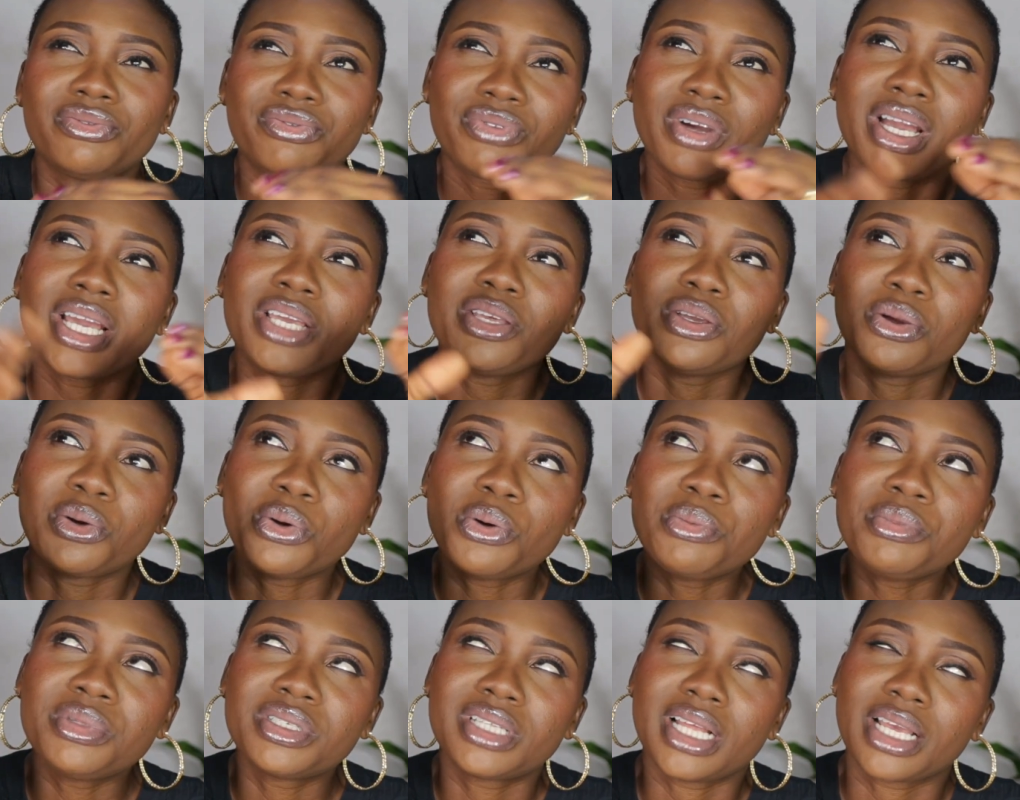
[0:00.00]
Fine, your
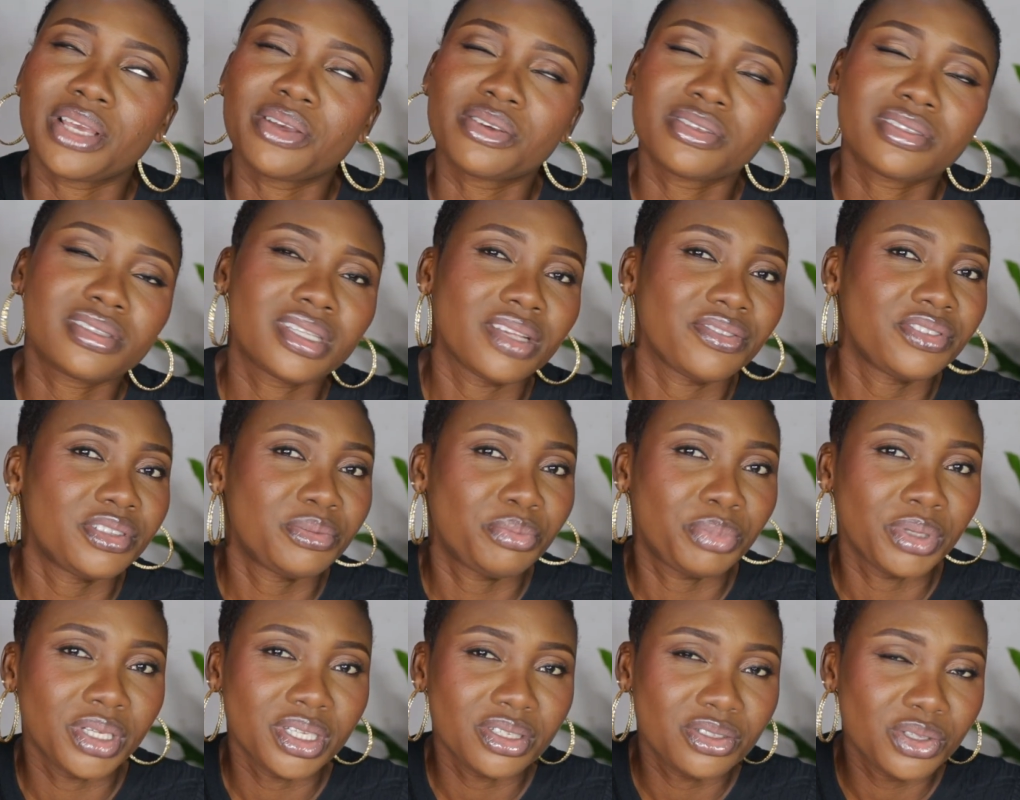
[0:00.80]
home is like your safe
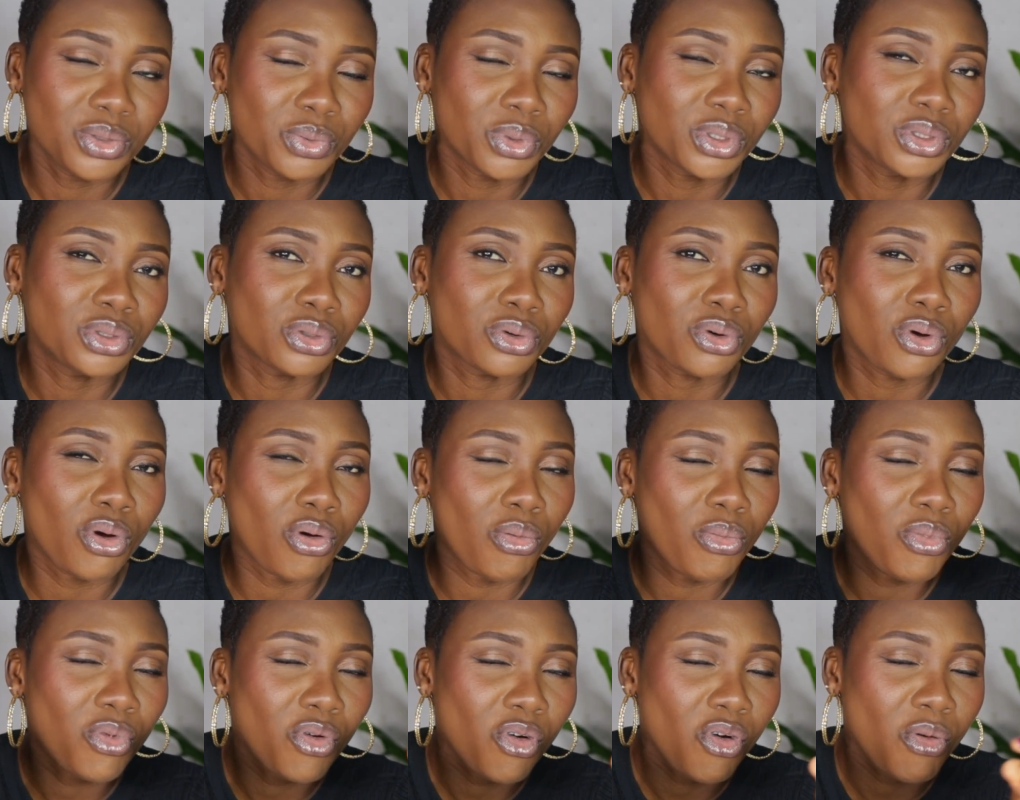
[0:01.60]
space. You want to
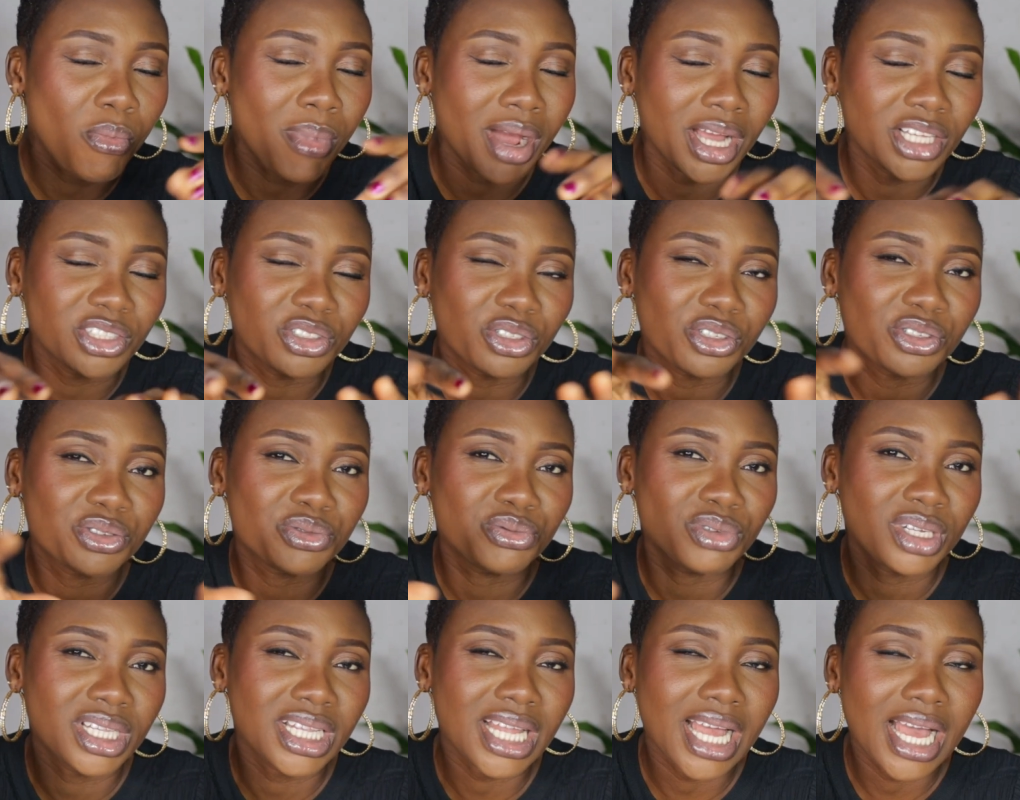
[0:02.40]
come home and
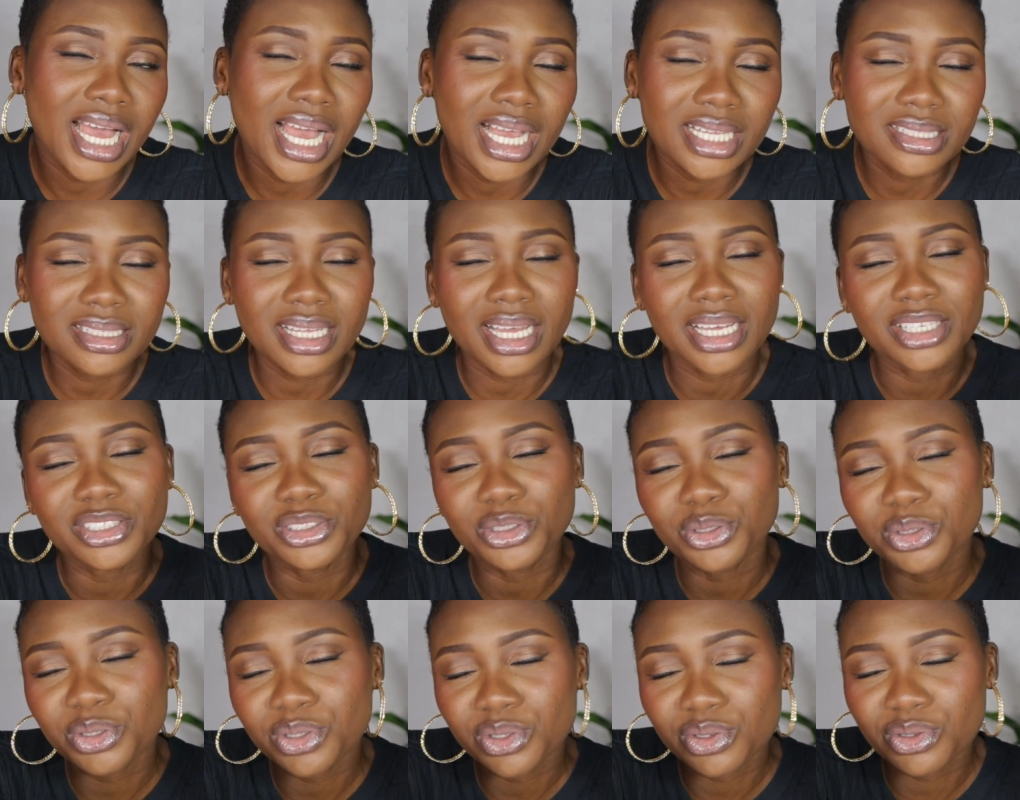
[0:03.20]
just relax
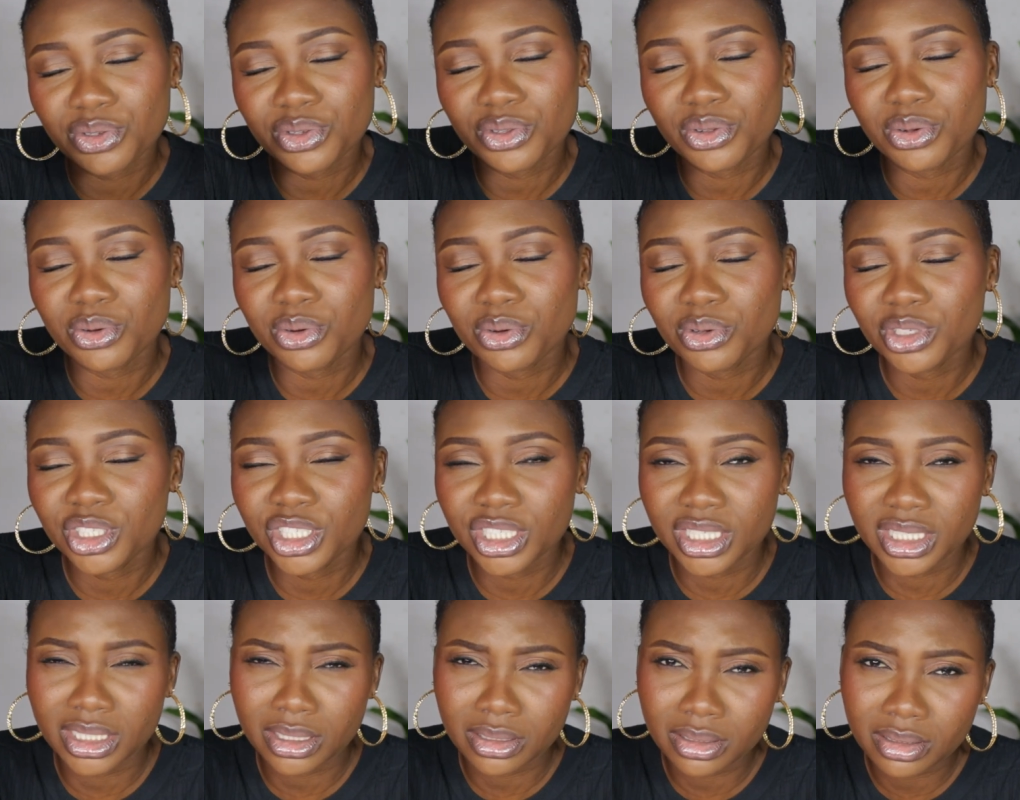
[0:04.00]
and just
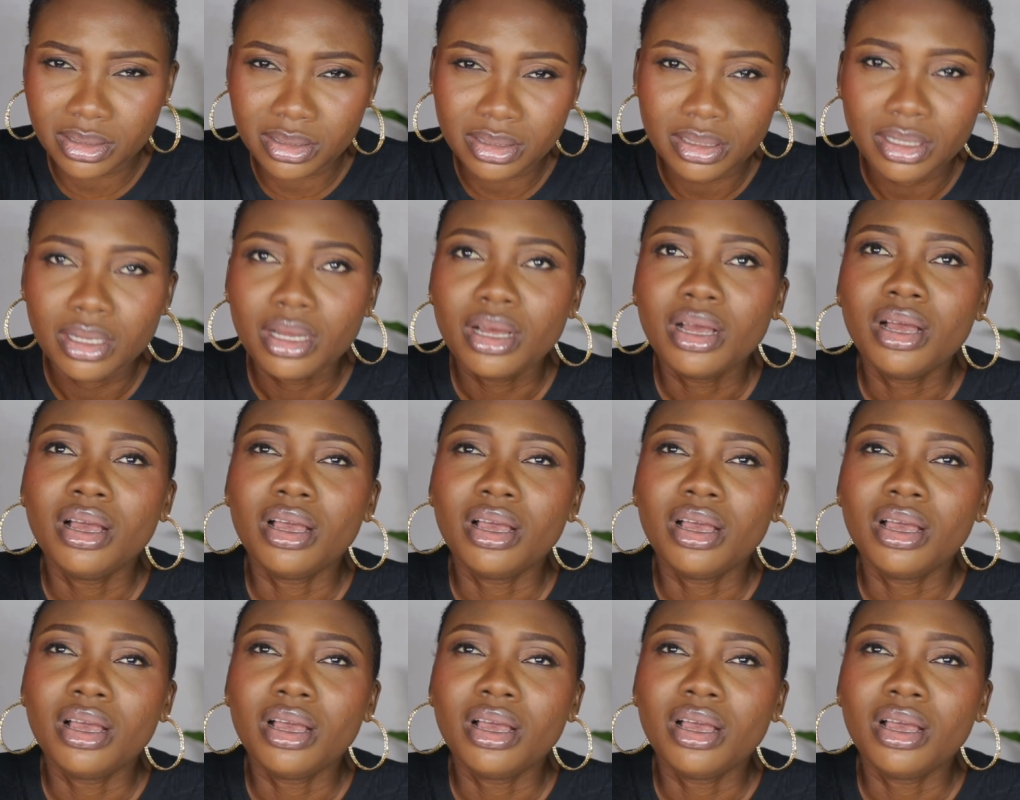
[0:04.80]
chill.